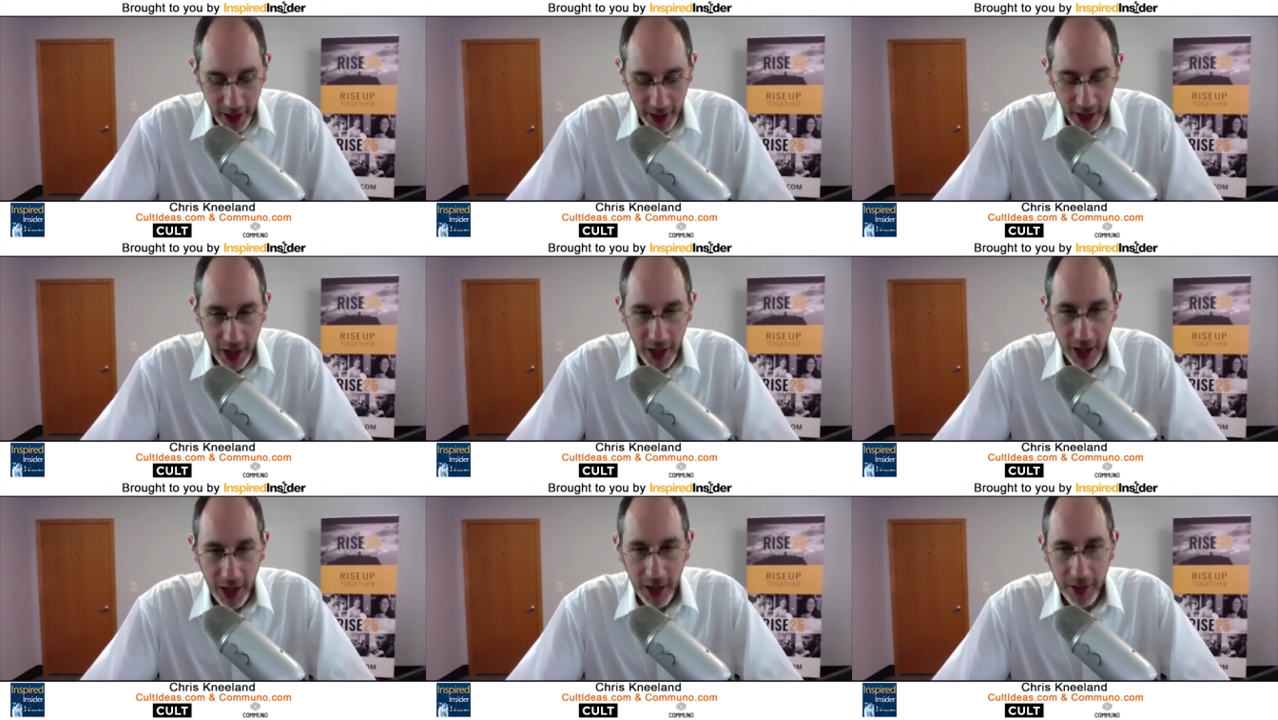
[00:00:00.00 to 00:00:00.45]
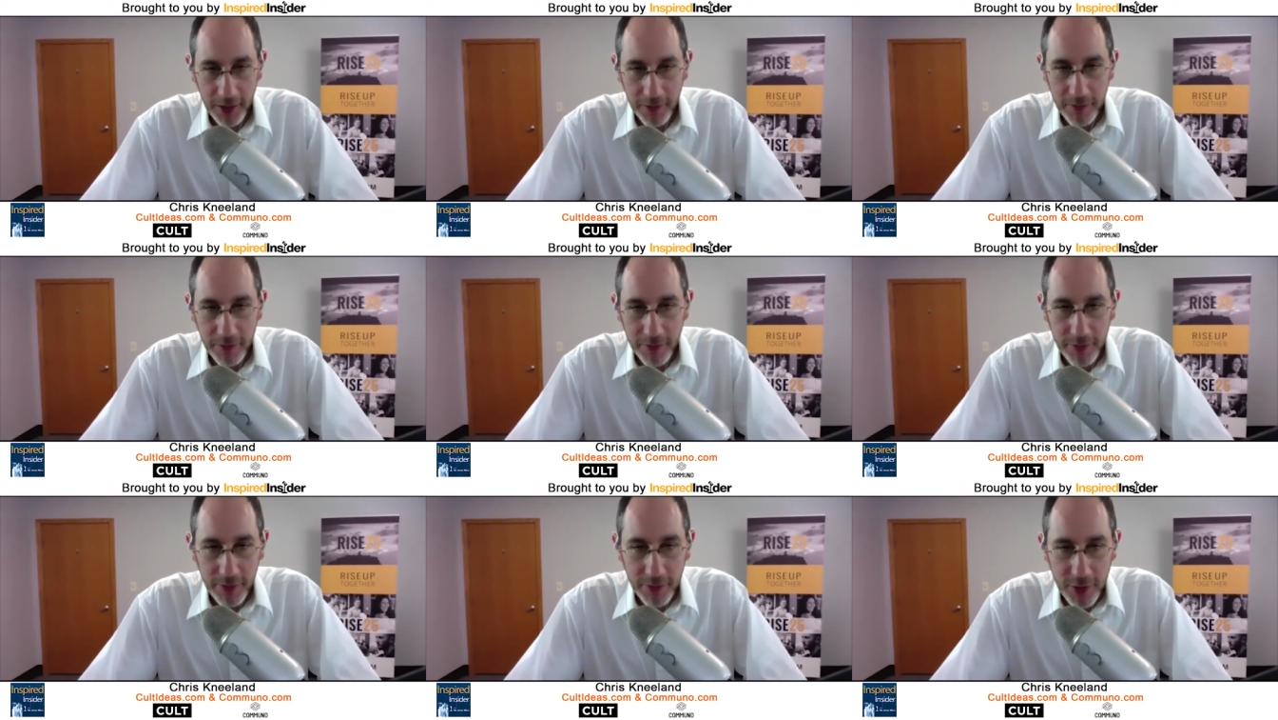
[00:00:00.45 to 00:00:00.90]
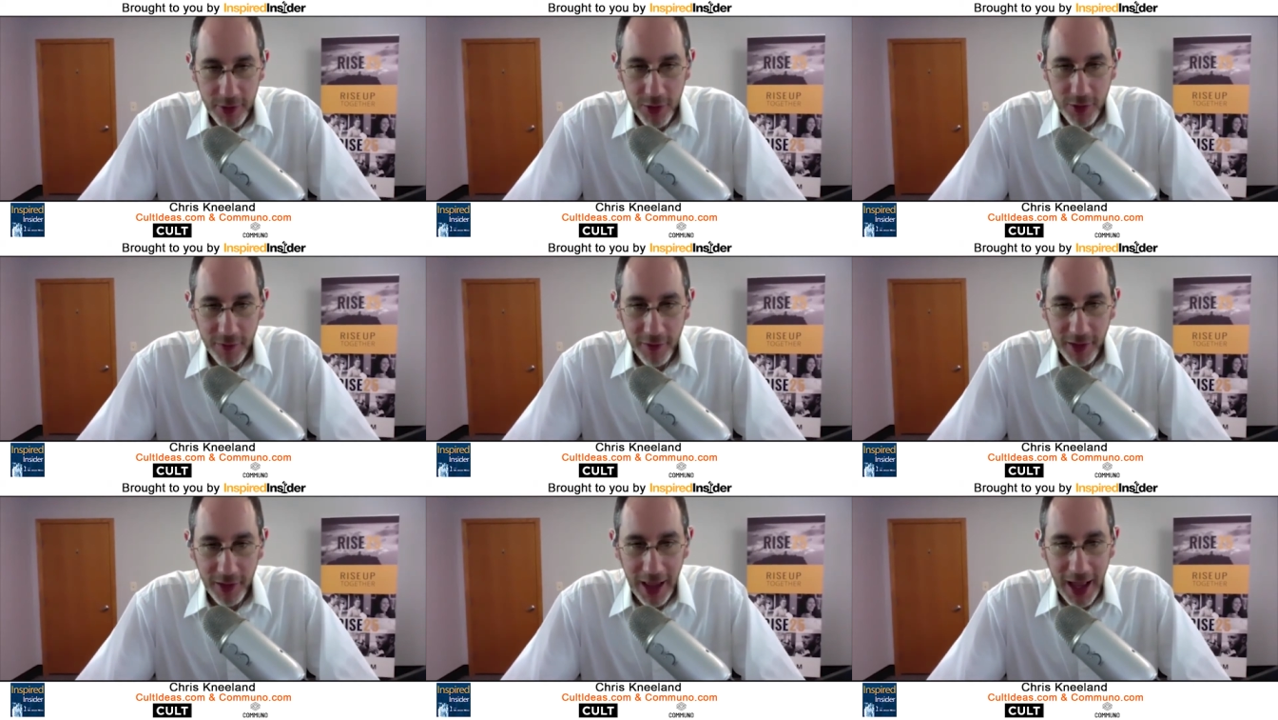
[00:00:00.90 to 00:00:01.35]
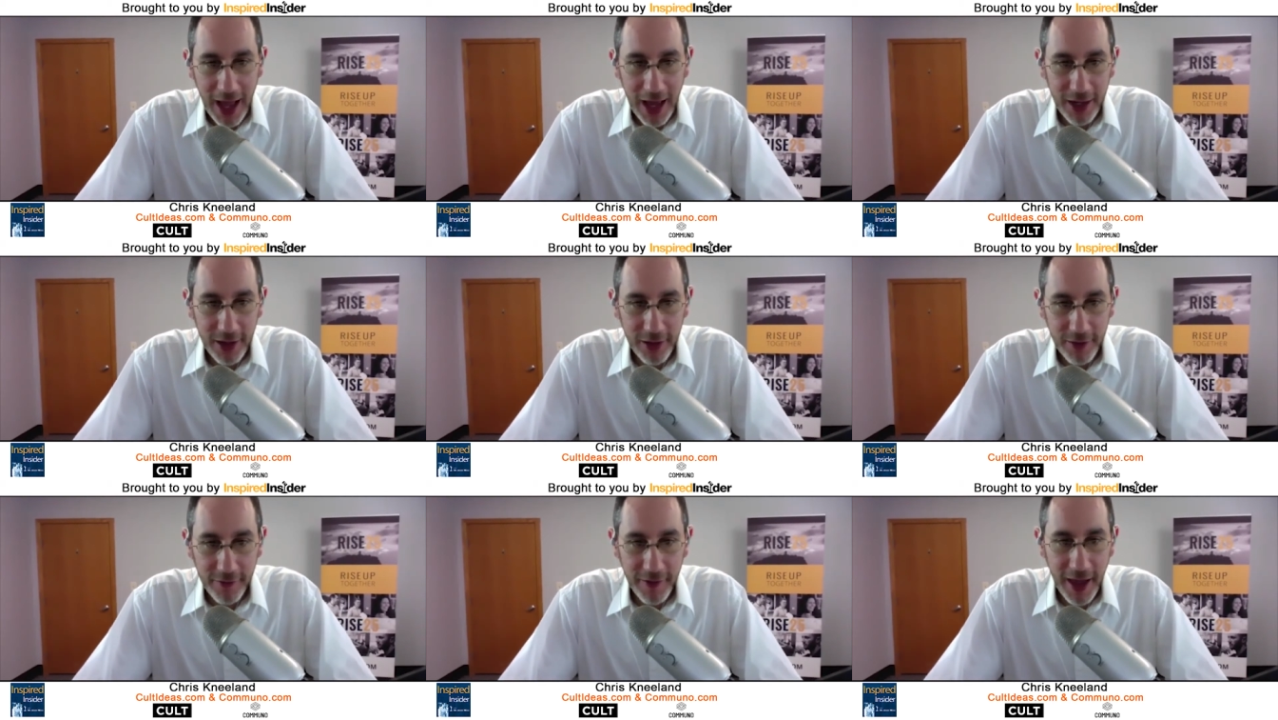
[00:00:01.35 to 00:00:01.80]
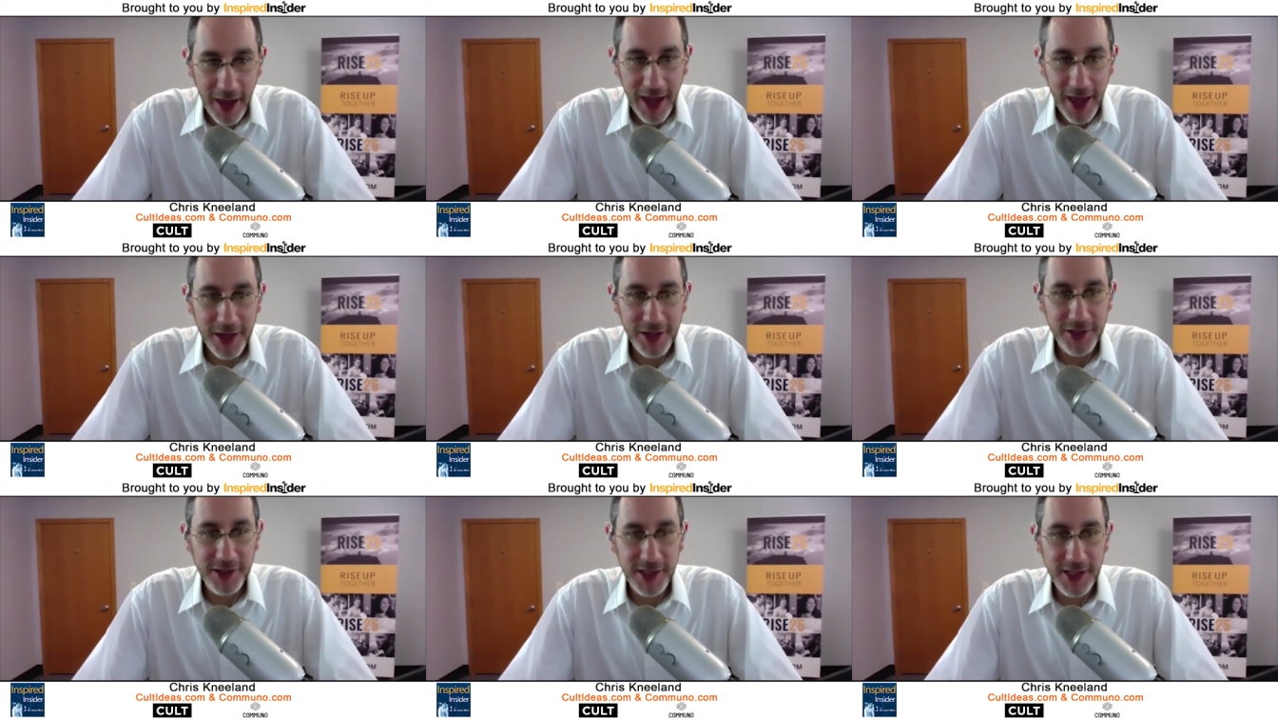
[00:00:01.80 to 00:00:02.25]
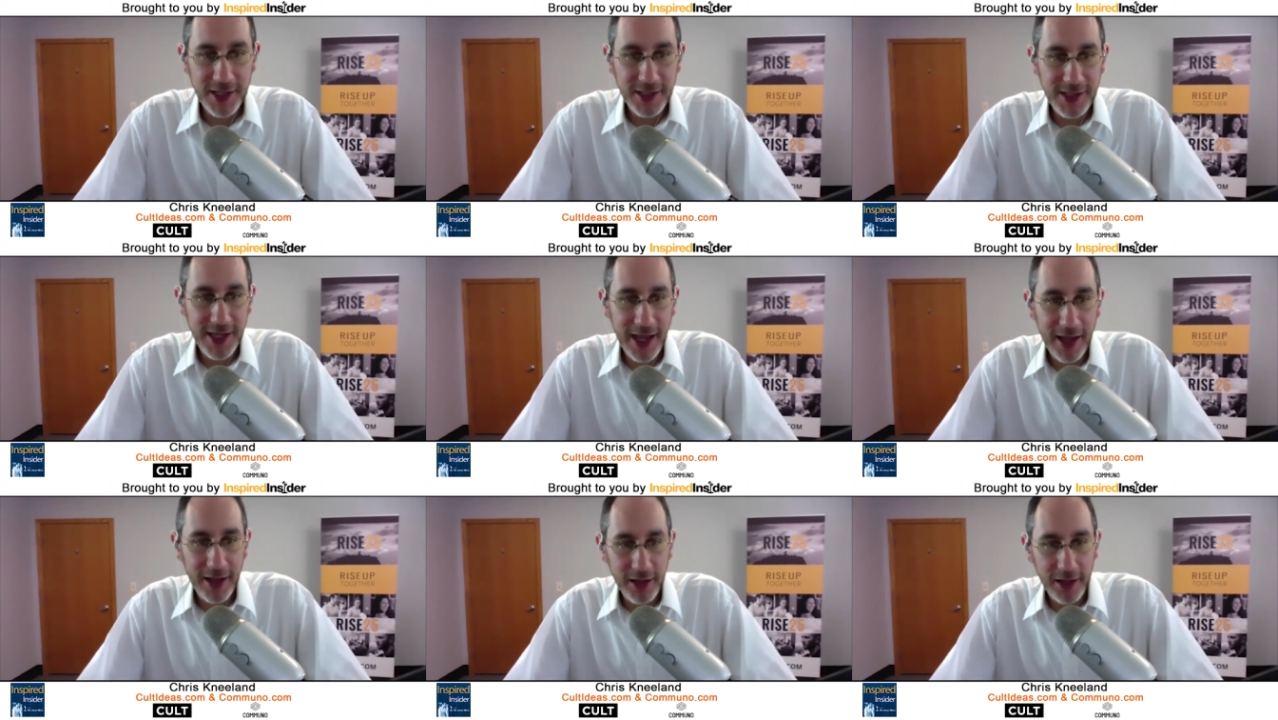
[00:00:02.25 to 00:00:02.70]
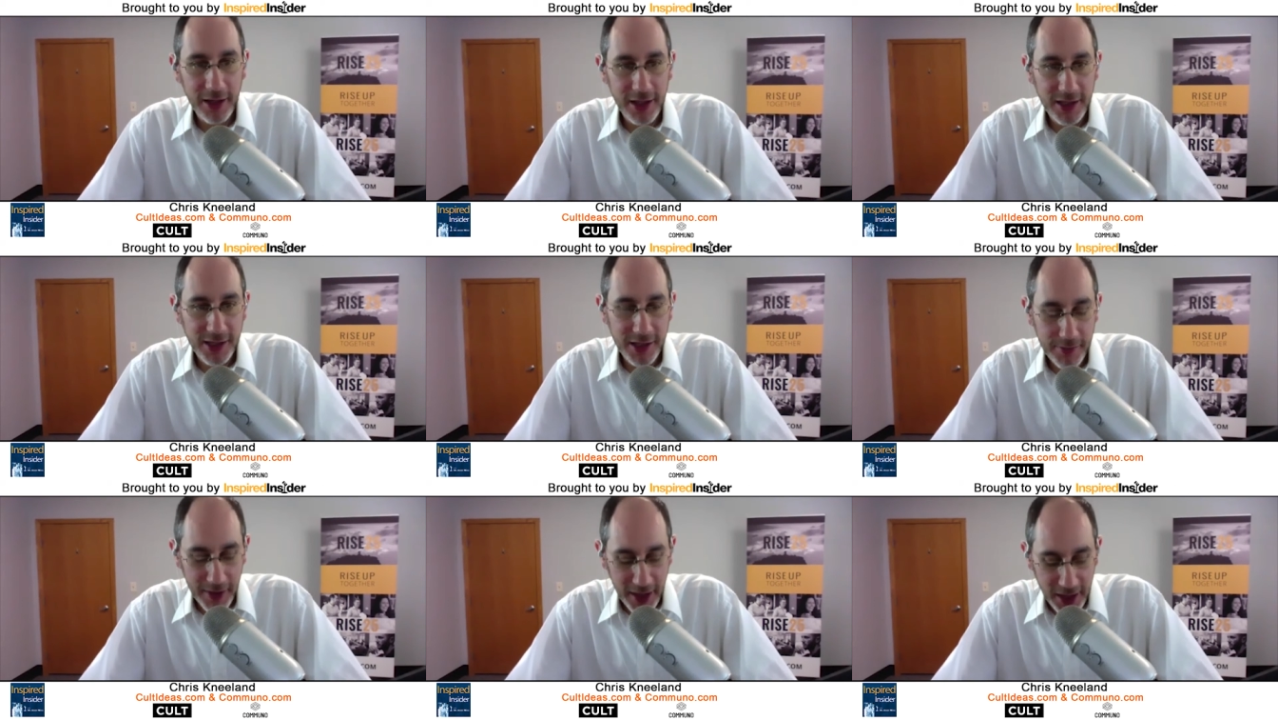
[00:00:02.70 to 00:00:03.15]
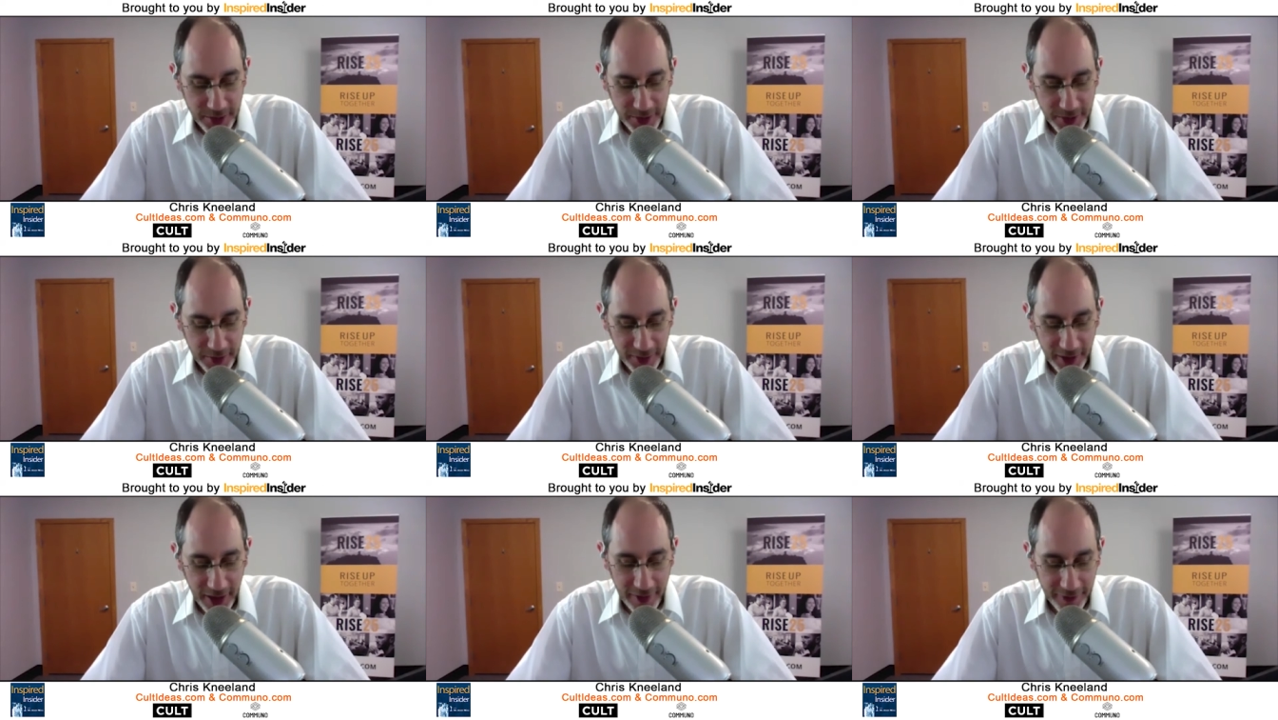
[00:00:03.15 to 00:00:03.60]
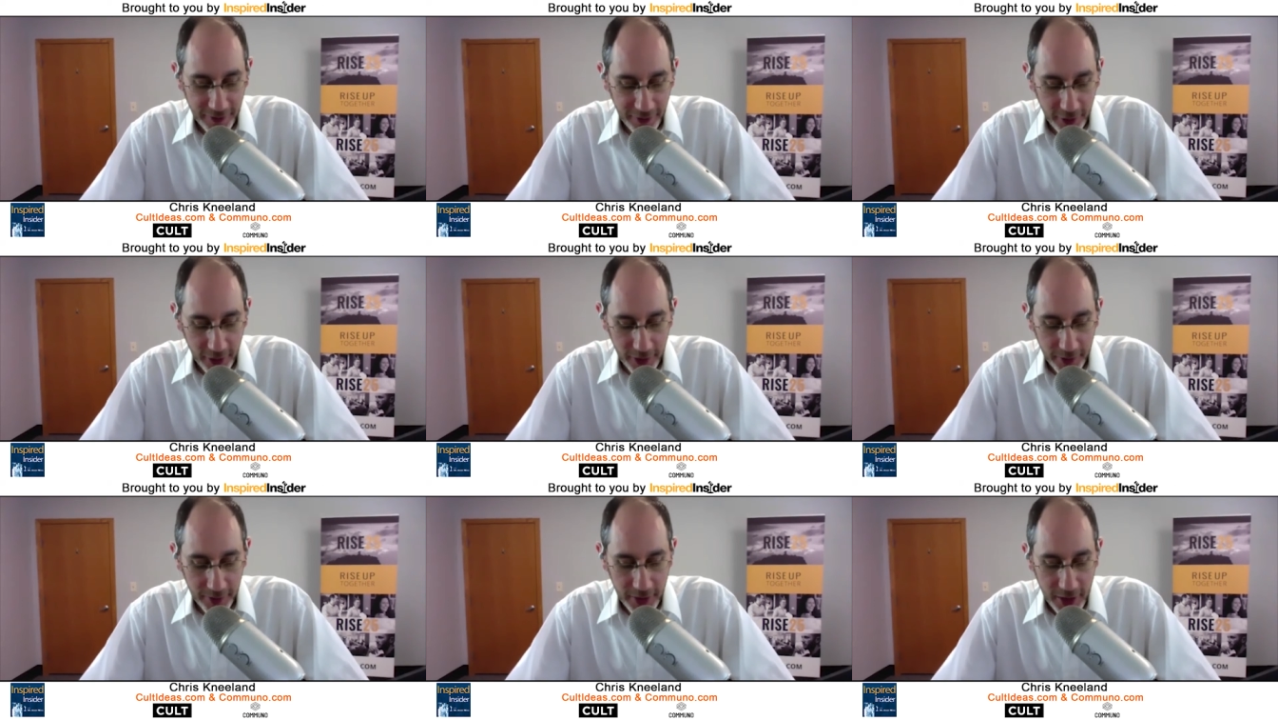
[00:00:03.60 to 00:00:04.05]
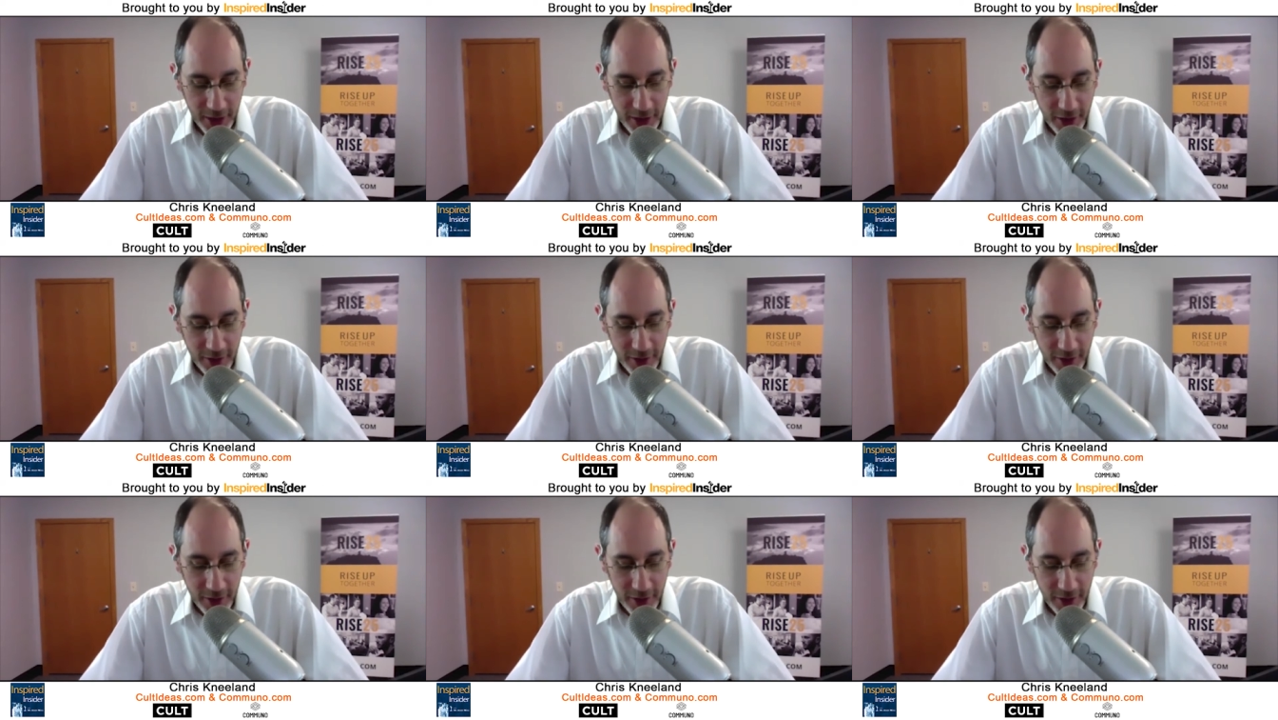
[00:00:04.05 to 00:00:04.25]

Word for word: you have a lot of agency talent and some management platform.